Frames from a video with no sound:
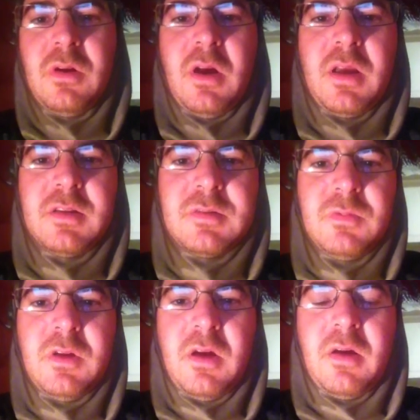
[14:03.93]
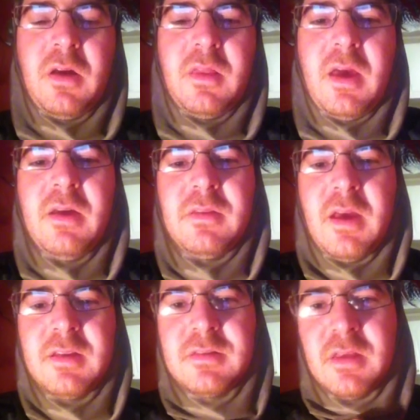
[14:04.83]
I guess
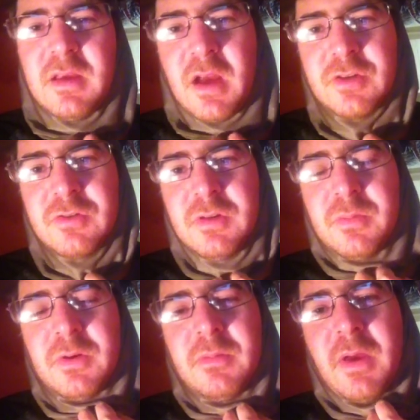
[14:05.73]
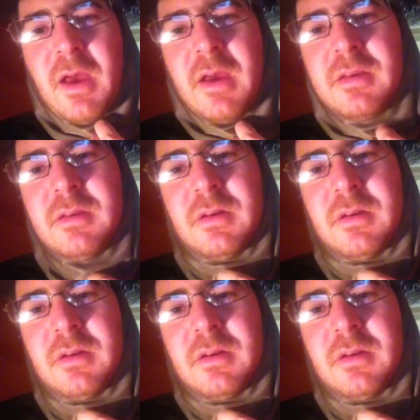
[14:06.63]
that they got treated pretty bad.